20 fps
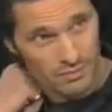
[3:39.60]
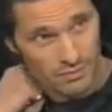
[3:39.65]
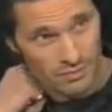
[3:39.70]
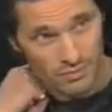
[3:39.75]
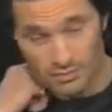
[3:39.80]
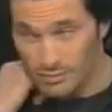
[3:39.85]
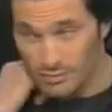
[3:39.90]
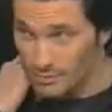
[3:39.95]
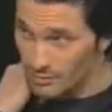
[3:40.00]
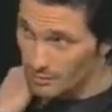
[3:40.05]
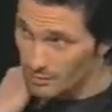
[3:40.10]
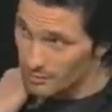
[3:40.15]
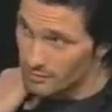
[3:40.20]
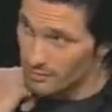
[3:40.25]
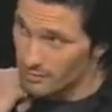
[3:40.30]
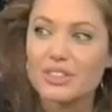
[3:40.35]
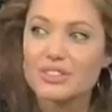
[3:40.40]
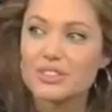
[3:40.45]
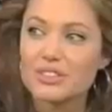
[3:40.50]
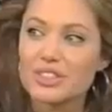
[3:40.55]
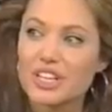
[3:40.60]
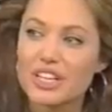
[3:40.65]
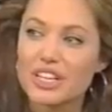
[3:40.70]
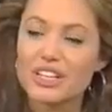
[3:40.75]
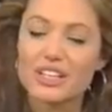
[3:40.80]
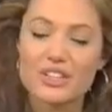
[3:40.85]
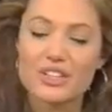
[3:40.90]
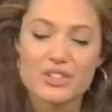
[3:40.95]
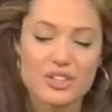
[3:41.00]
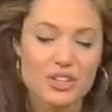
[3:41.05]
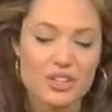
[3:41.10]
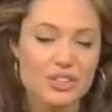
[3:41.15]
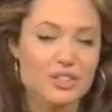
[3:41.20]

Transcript: We did work with also Checky and